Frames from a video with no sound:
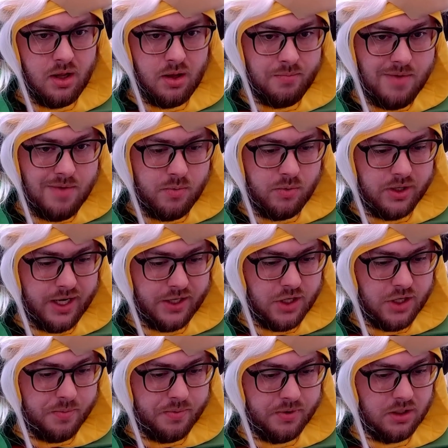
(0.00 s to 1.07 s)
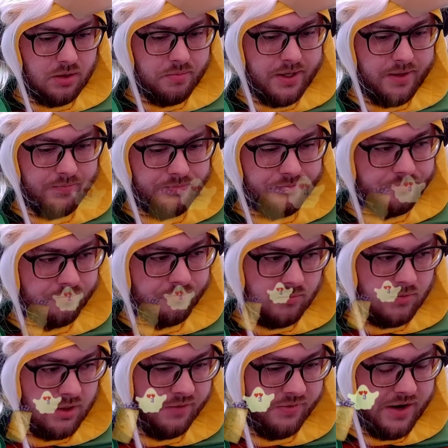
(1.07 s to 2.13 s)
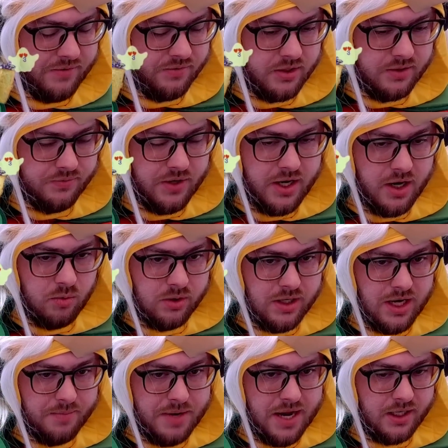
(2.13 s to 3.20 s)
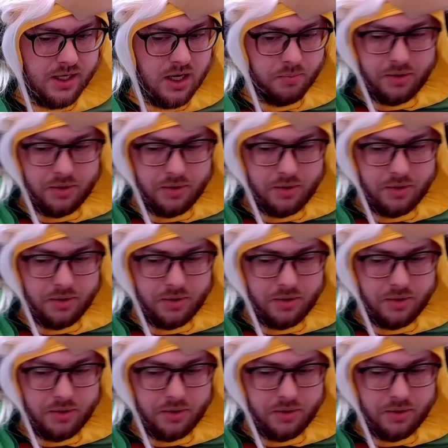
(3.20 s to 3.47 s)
Maybe we'll catch up in a little bit. If after this video we're not back up,